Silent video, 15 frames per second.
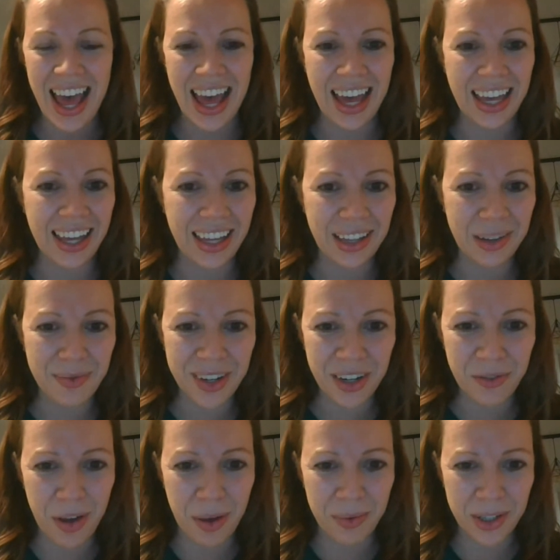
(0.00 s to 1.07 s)

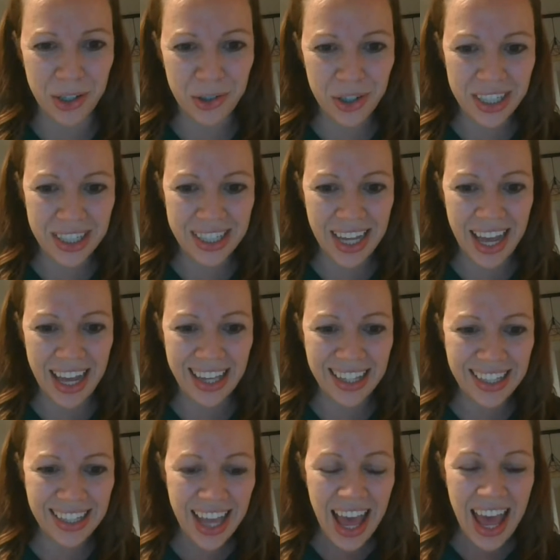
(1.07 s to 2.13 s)
unlimited family tree size,